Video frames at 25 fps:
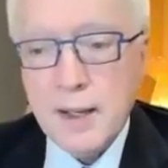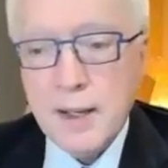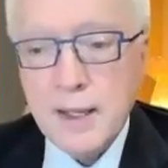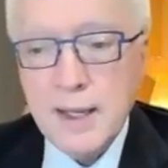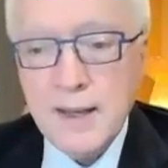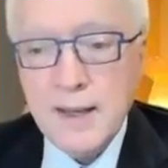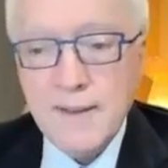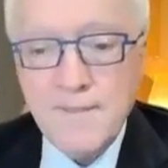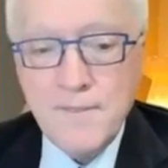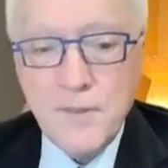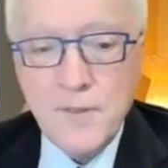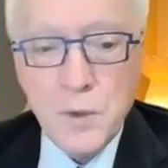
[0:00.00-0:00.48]

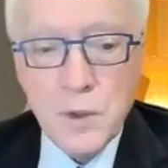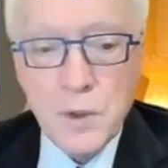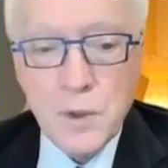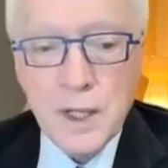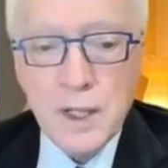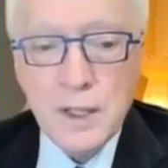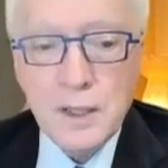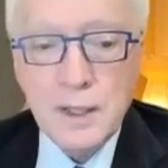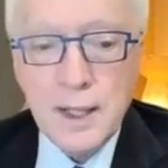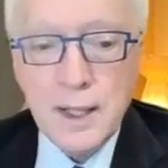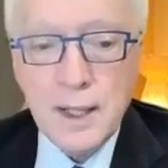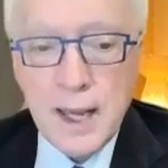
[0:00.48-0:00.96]
if you
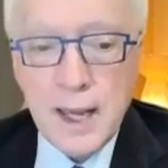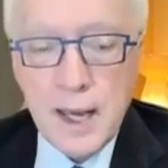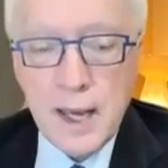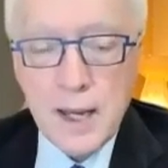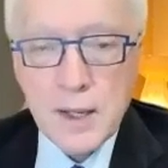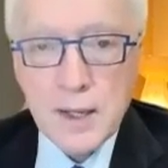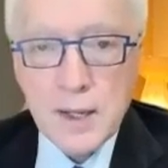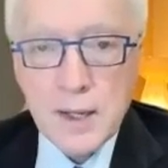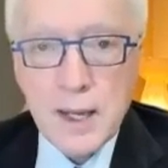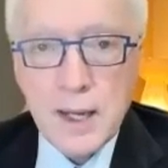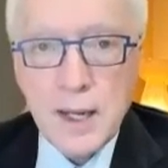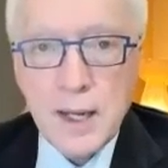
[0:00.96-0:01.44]
can
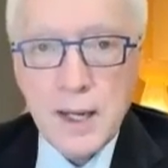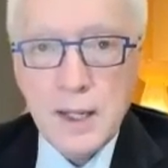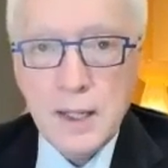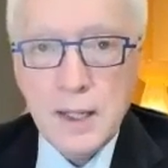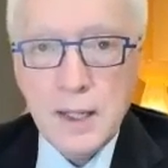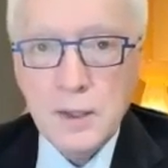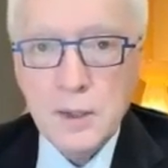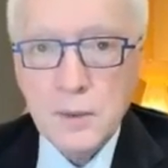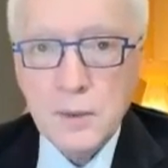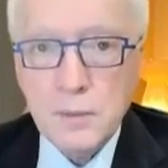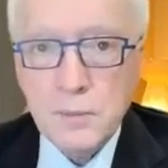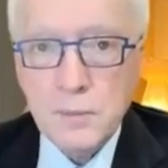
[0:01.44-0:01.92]
get
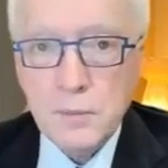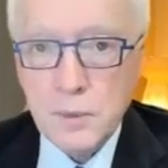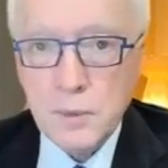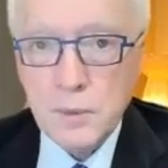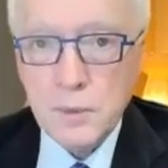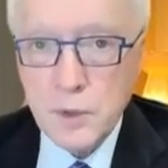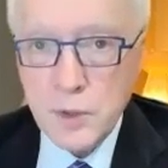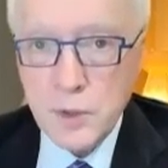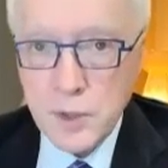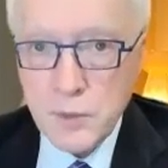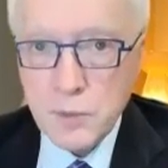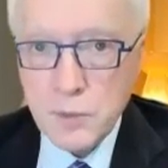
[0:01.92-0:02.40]
a
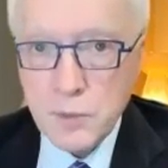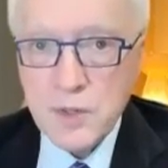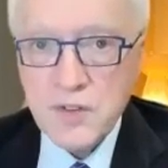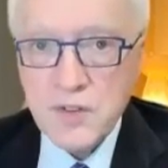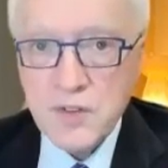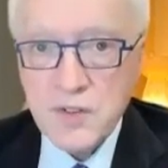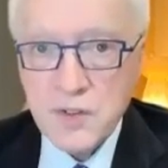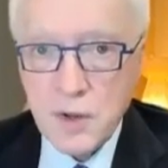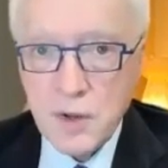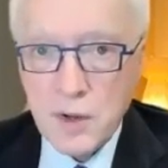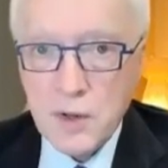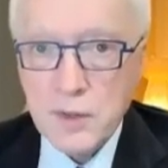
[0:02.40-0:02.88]
good
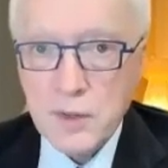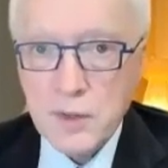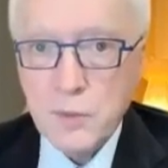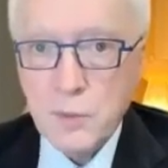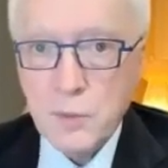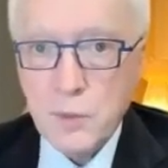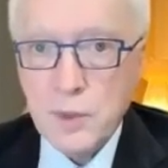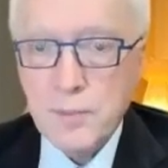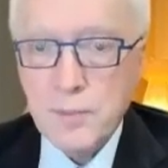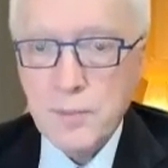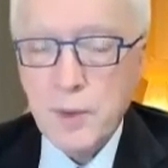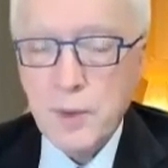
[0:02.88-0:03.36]
result
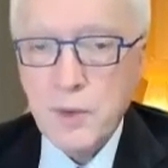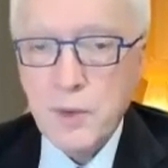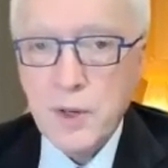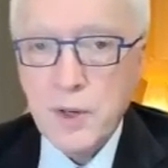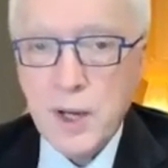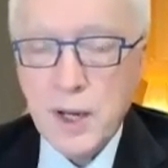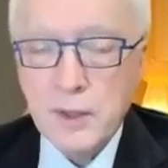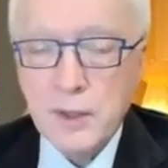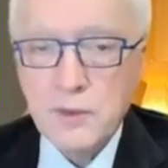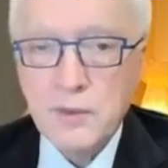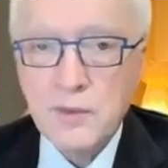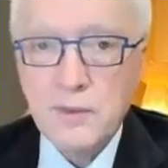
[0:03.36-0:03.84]
with
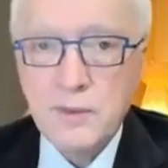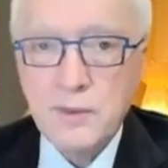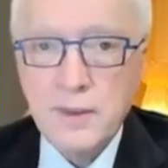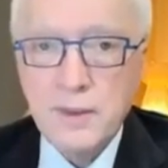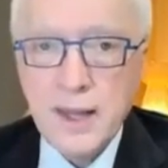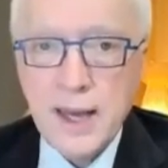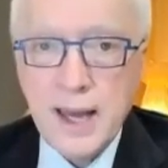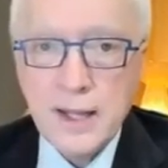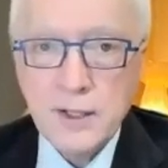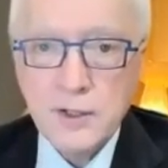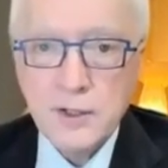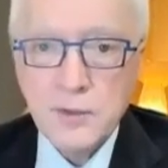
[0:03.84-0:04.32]
Botox,
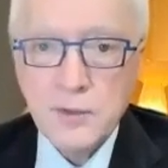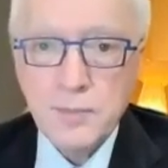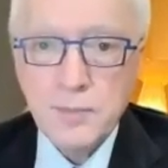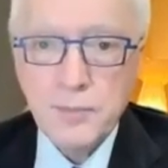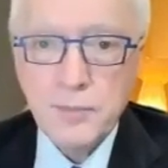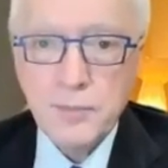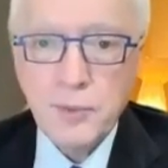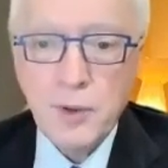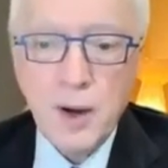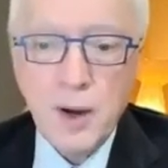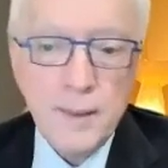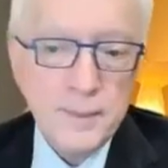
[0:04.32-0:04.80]
that's
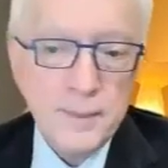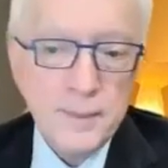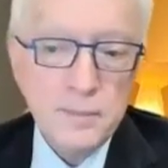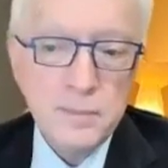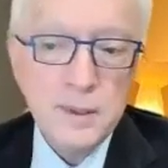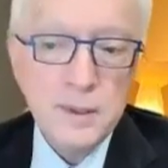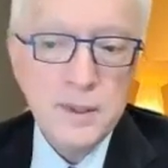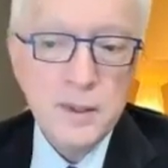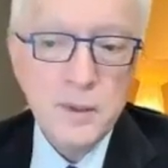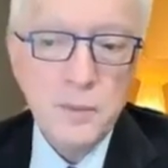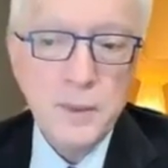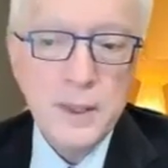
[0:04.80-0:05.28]

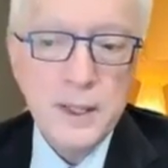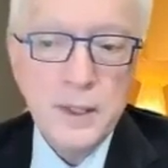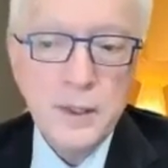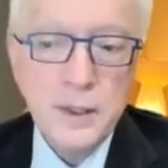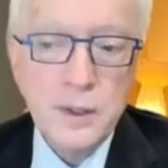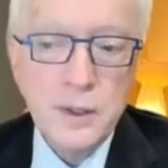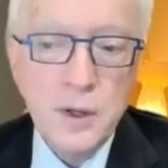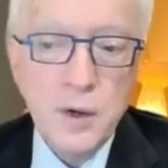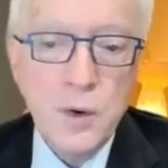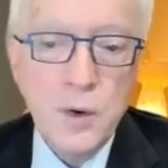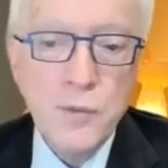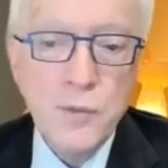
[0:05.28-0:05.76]
probably the way to
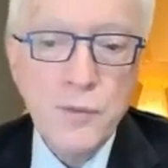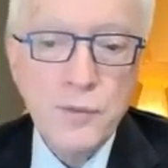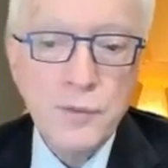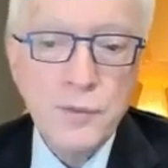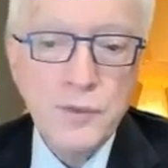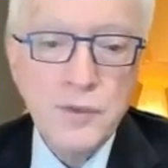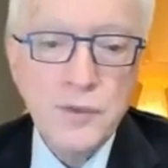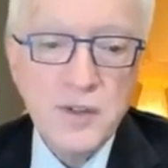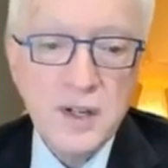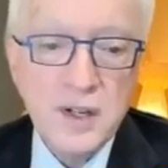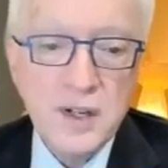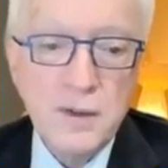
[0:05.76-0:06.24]
go
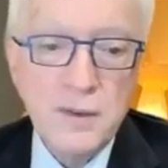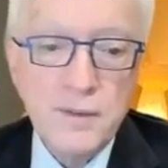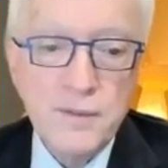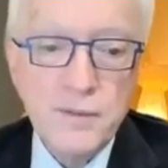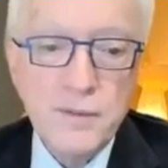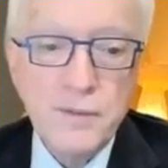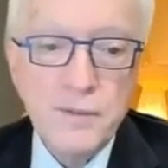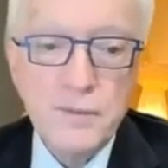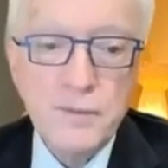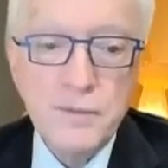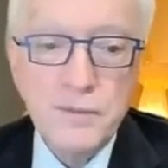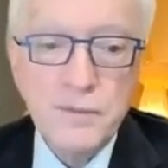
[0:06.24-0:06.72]
still
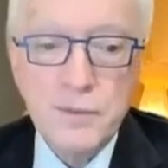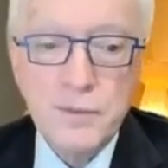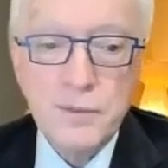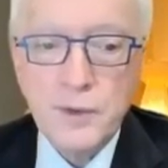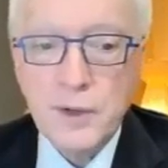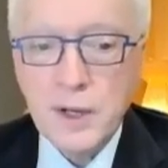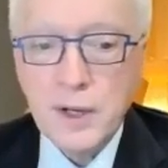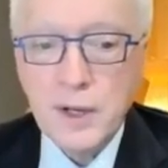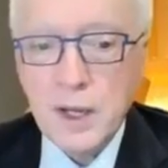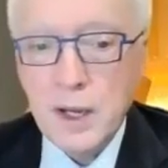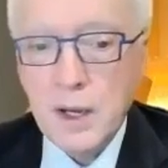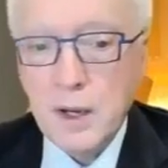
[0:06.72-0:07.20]

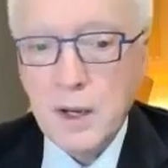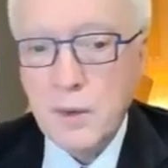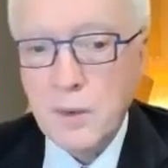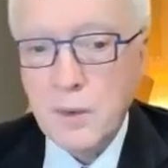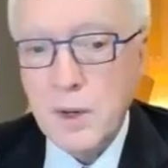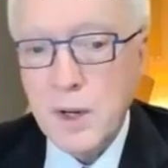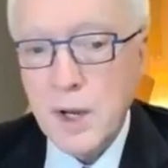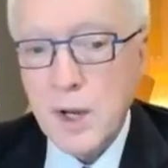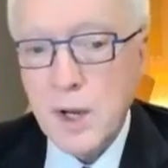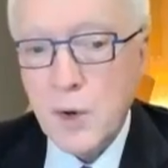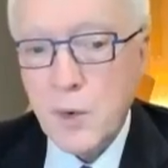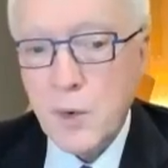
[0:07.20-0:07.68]
for now,
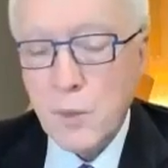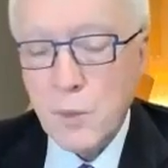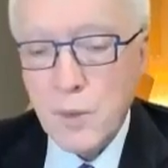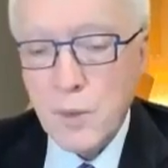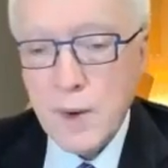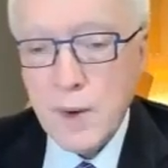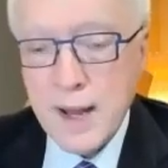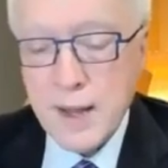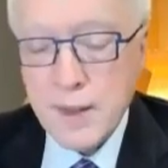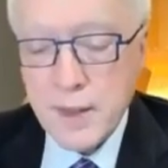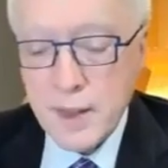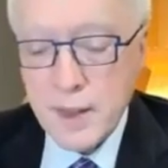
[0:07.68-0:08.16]

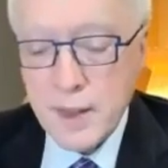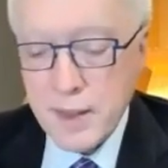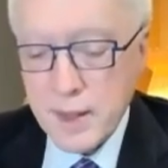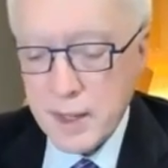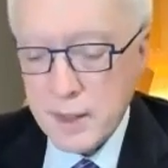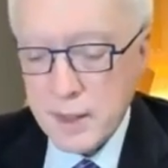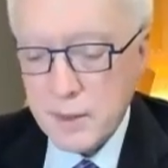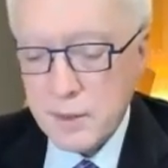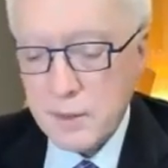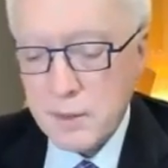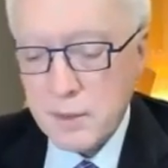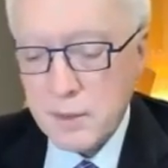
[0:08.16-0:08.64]
rather
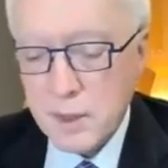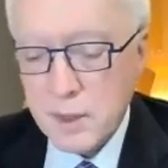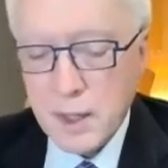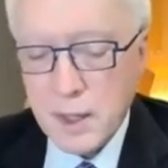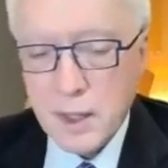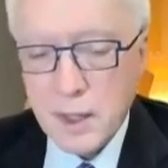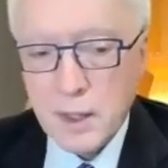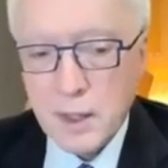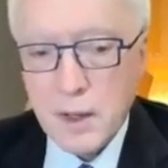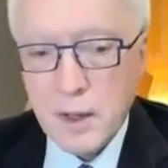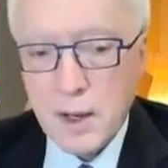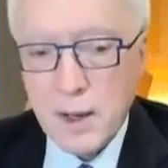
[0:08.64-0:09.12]
than
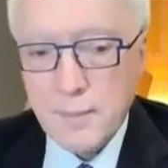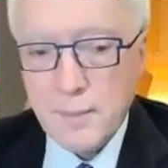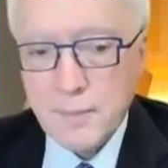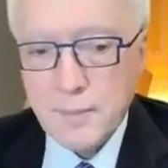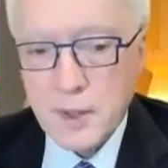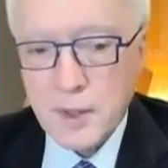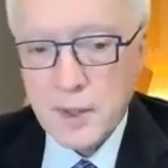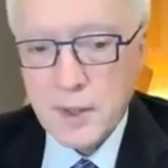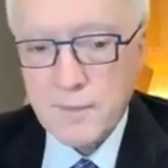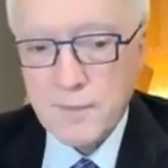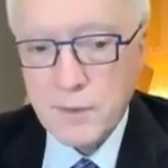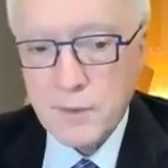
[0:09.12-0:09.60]

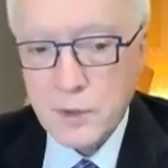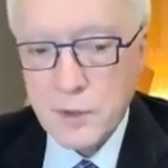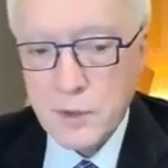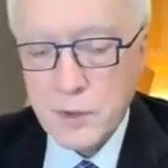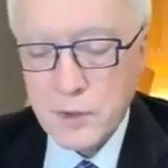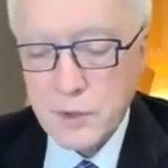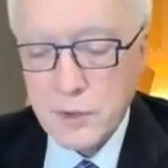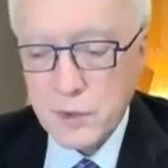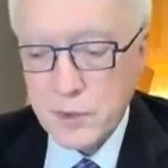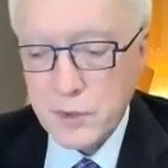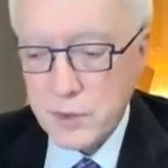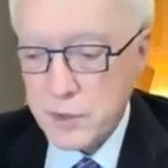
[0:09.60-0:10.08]
opting for
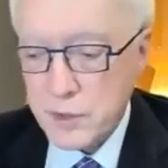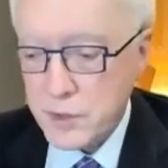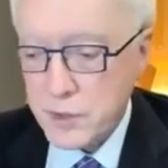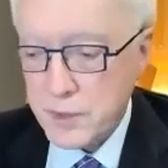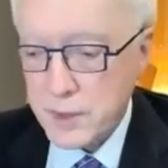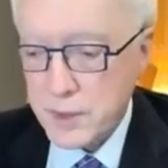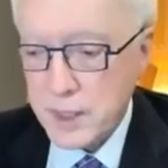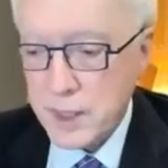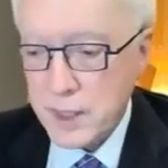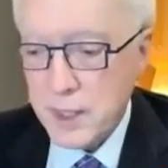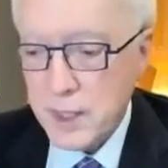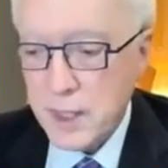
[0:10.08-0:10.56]

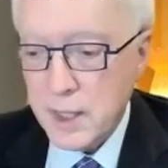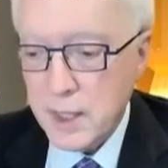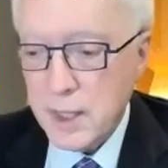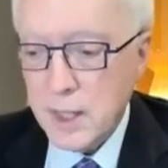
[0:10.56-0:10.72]
surgery.